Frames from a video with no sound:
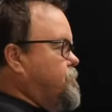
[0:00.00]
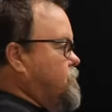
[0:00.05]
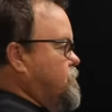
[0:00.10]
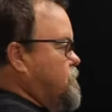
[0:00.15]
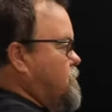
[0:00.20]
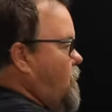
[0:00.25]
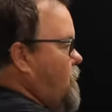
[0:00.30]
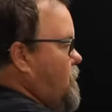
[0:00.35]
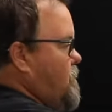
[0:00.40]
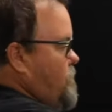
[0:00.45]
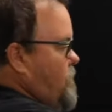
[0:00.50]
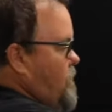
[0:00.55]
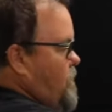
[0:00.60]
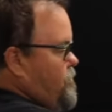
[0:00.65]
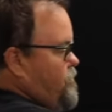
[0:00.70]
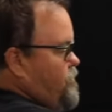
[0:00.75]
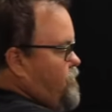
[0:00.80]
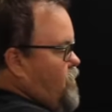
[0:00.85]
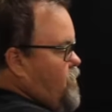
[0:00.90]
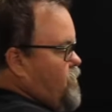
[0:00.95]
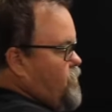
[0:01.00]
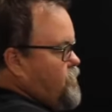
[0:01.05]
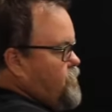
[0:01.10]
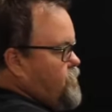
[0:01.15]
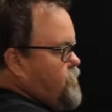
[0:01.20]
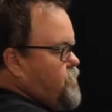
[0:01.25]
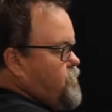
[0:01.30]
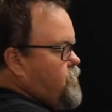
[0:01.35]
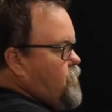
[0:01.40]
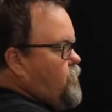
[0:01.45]
talk about
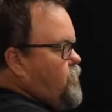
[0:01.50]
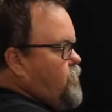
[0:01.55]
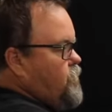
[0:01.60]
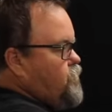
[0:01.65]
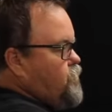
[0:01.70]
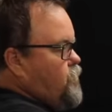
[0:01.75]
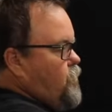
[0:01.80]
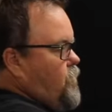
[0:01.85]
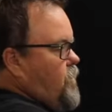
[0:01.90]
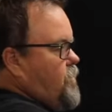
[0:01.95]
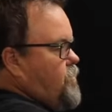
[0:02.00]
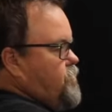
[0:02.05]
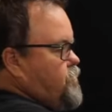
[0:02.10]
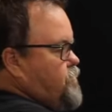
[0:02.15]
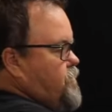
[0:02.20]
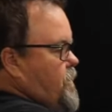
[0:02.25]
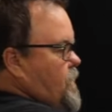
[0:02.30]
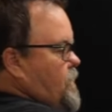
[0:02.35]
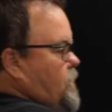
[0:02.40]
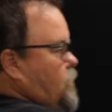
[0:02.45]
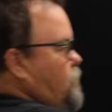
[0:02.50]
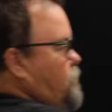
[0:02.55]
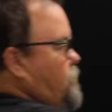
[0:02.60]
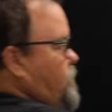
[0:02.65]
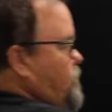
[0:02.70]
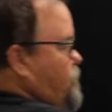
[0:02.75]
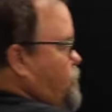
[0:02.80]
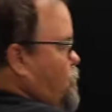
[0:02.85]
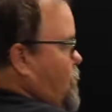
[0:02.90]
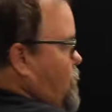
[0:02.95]
first so that you'll understand a little
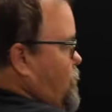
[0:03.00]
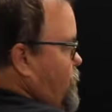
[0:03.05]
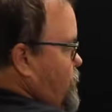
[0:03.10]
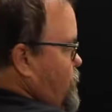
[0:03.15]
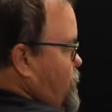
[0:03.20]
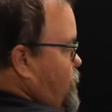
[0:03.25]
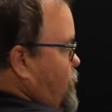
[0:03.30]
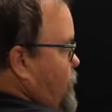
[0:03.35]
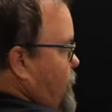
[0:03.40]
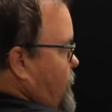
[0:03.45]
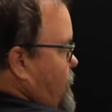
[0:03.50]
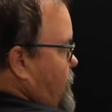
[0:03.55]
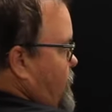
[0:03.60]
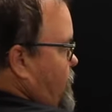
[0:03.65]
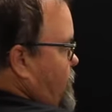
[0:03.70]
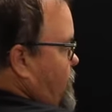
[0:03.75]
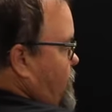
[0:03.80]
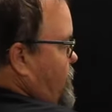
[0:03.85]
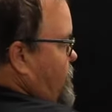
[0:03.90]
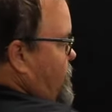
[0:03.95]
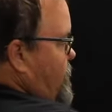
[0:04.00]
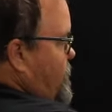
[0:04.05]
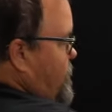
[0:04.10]
bit of what we're doing here.